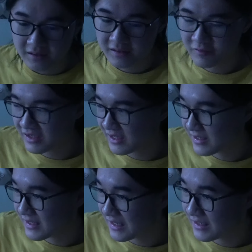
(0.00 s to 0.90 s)
This is a really
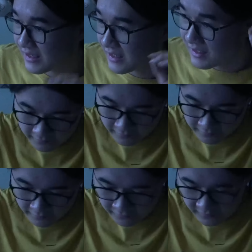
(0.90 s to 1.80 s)
nice light.
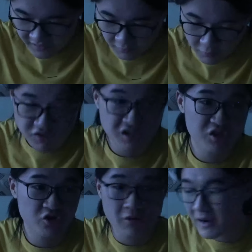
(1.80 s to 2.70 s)
The wire's not as
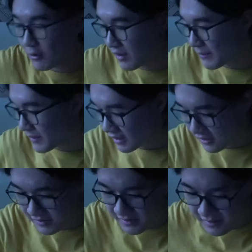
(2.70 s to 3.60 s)
short, by the way,
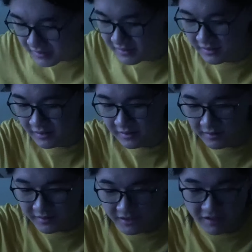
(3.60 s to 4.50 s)
because
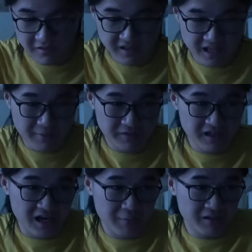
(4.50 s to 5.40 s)
there is a cable
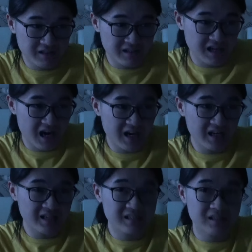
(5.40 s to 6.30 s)
tie, and untied,
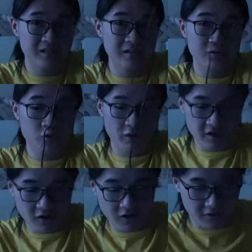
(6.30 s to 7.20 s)
it is quite
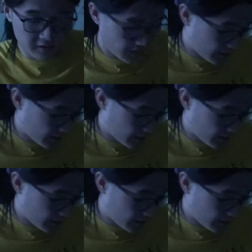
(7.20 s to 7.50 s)
long.